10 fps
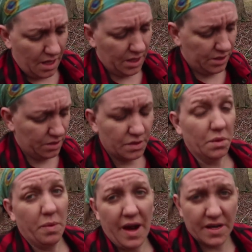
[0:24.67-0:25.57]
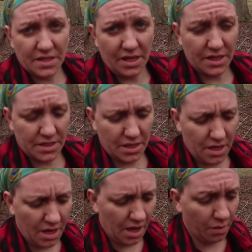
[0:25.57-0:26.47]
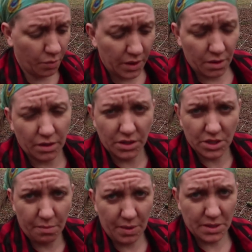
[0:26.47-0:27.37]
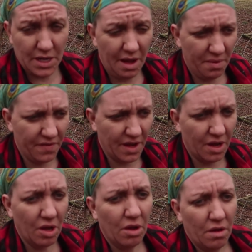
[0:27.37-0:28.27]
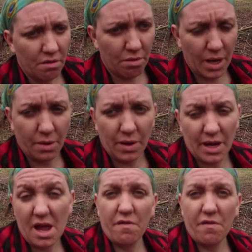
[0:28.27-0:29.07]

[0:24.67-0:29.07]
issues with parasites, and we are going to jump on top of it right away.